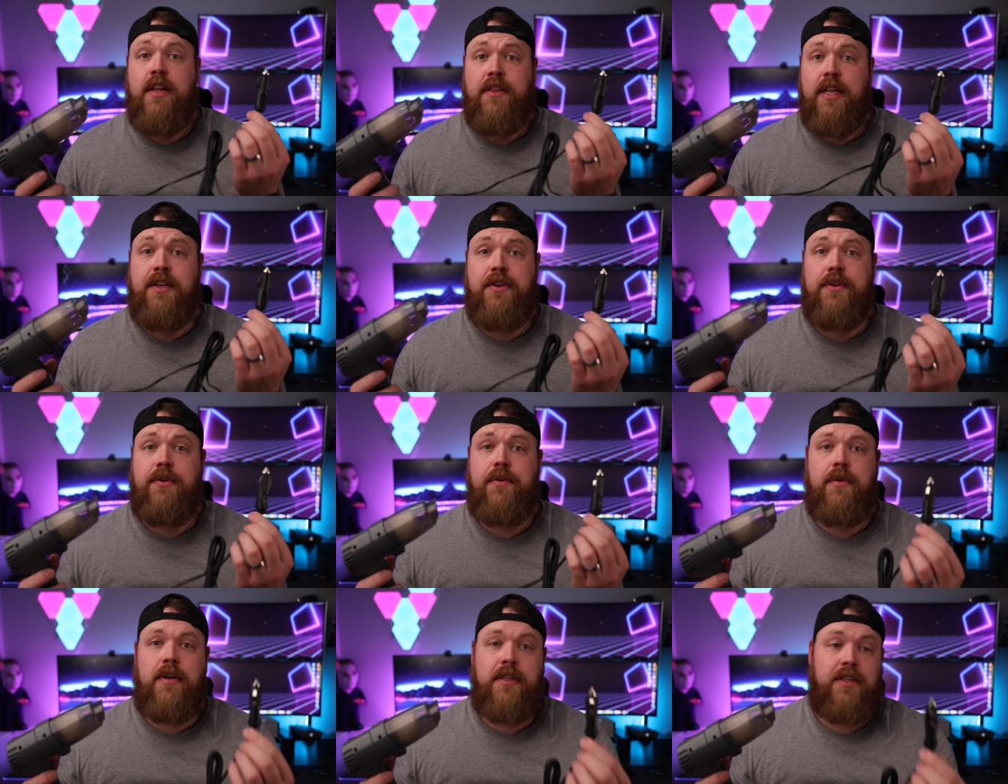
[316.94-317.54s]
They
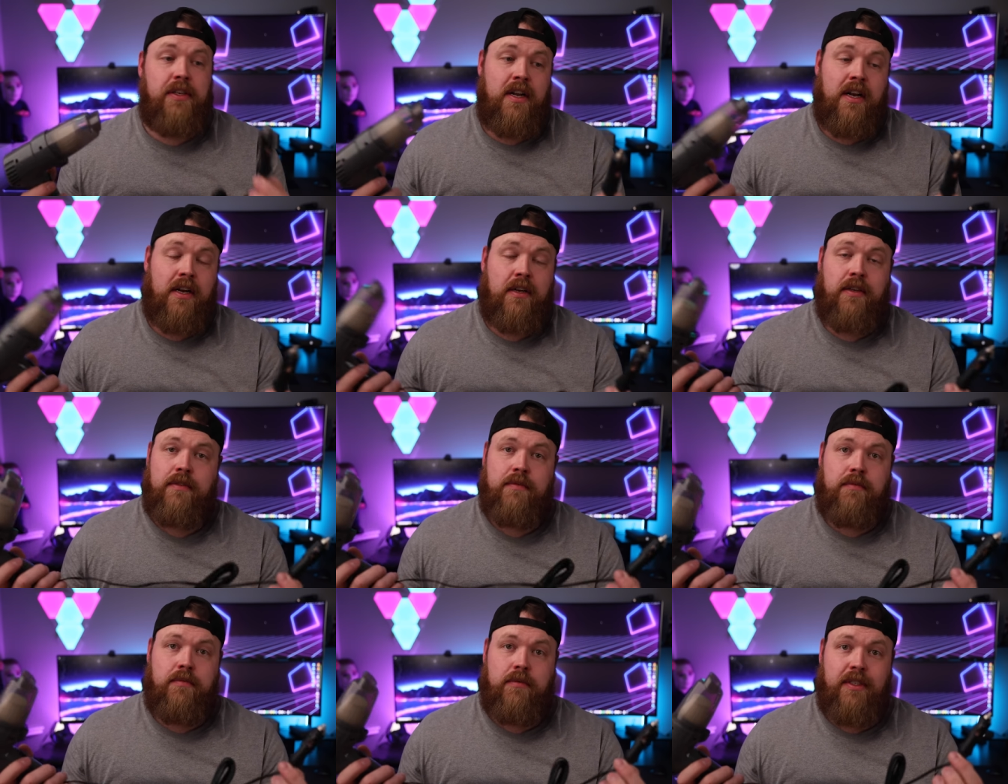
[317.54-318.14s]
do. They're not
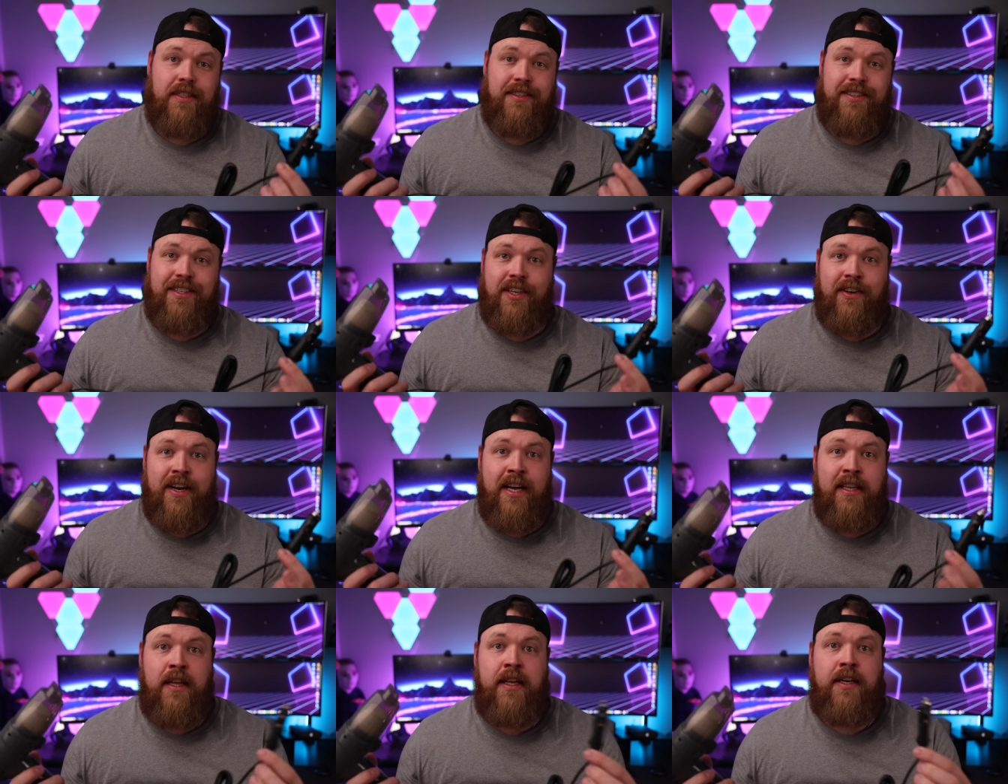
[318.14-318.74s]
called really
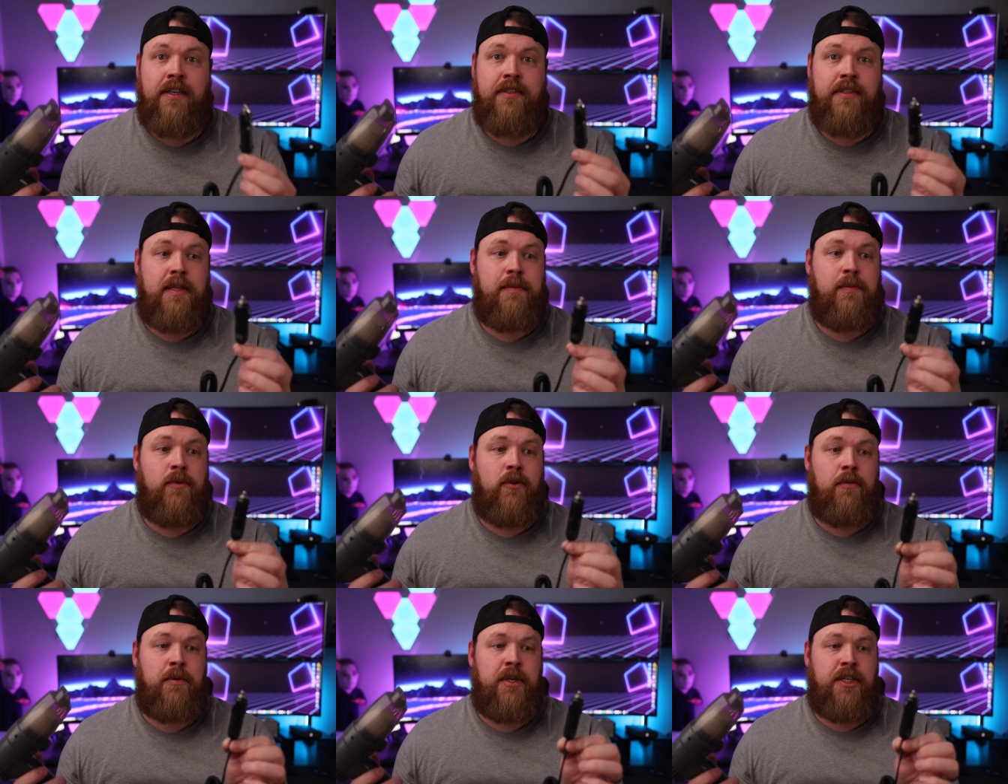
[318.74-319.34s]
cigarette lighters
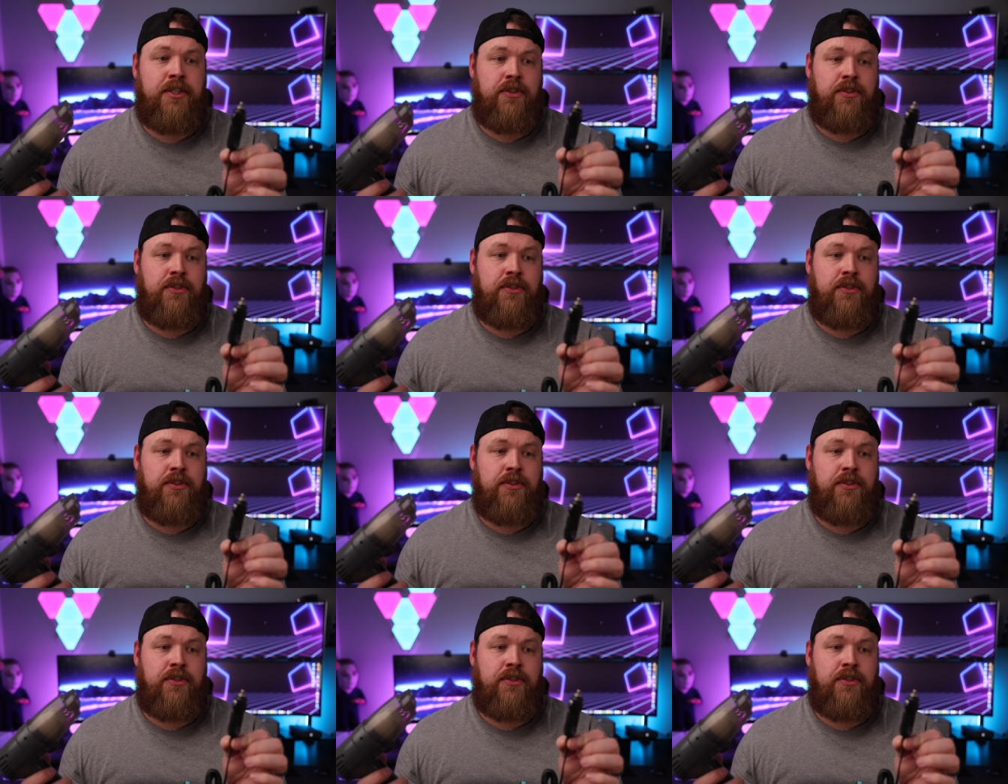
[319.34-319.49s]
anymore, but it's